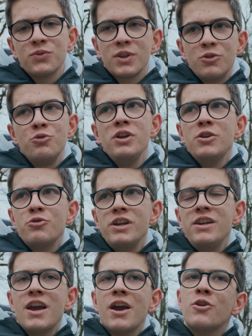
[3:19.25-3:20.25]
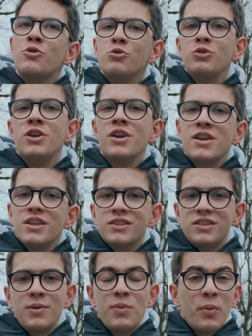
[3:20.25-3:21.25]
really a good
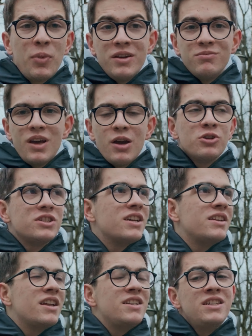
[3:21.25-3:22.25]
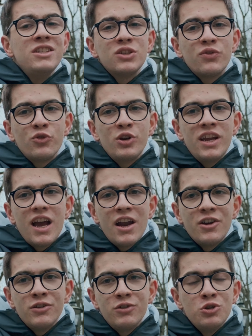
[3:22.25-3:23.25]
step up, and I would say that these 3 are
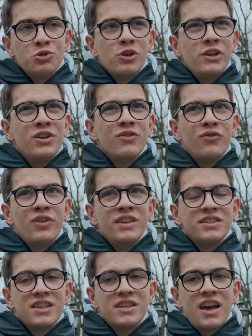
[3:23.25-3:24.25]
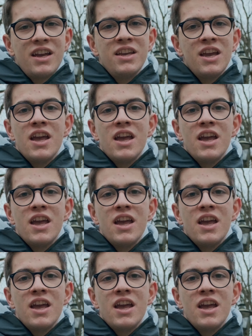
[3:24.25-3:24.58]
usually the things that I